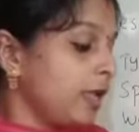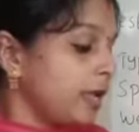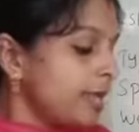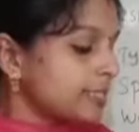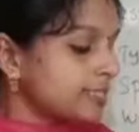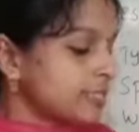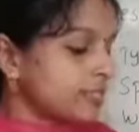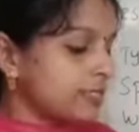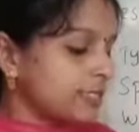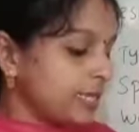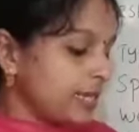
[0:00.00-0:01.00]
Next
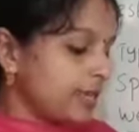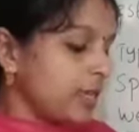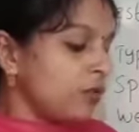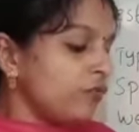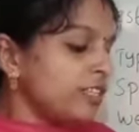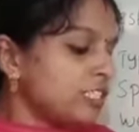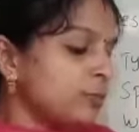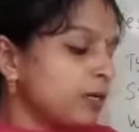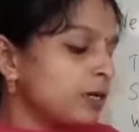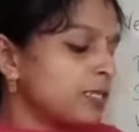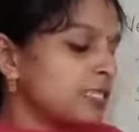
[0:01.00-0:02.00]
question, which
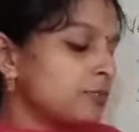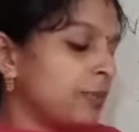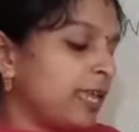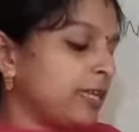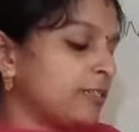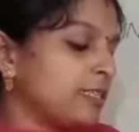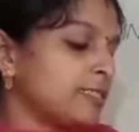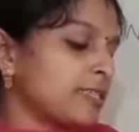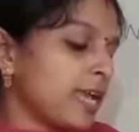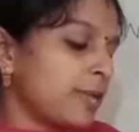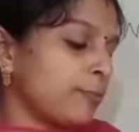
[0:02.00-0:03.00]
birds make this
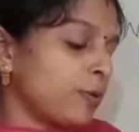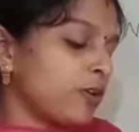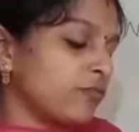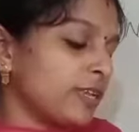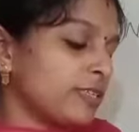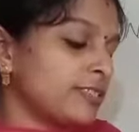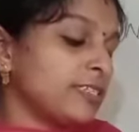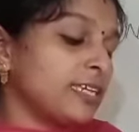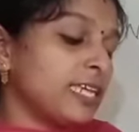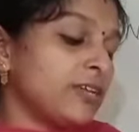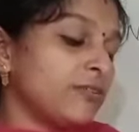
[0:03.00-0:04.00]
type of nest?
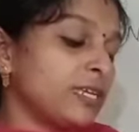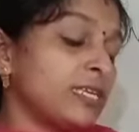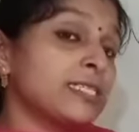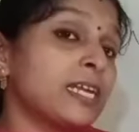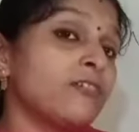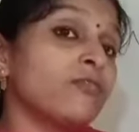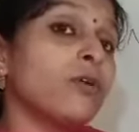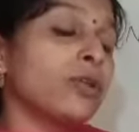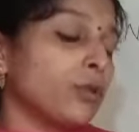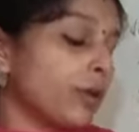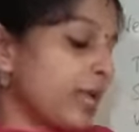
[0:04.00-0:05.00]
Give reason for
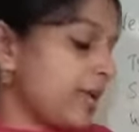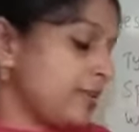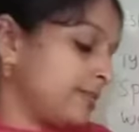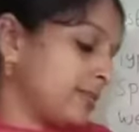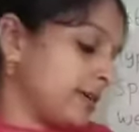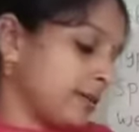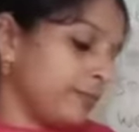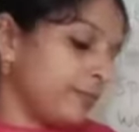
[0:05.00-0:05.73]
your answer.